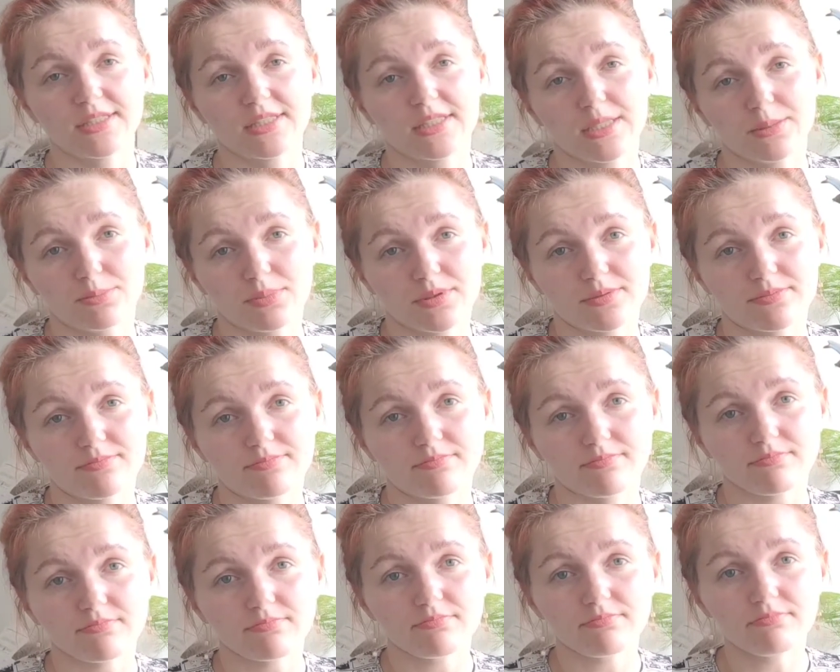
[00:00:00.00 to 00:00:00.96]
tip,
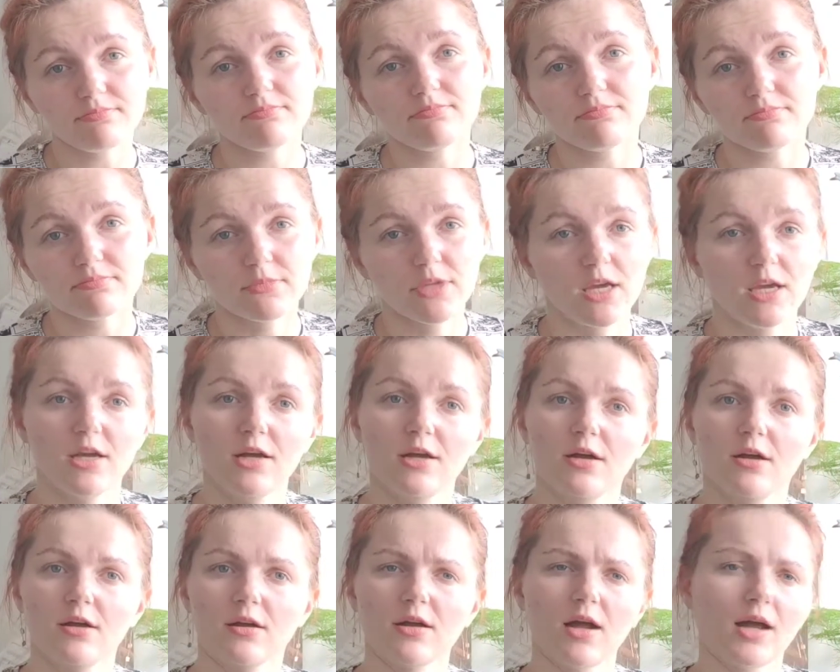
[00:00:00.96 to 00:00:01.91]

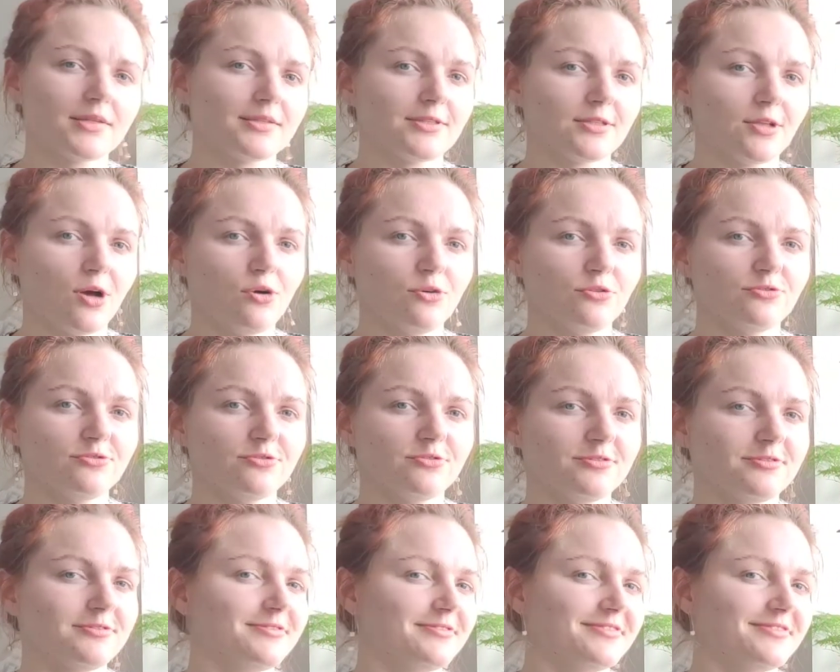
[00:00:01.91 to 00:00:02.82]
cut it off,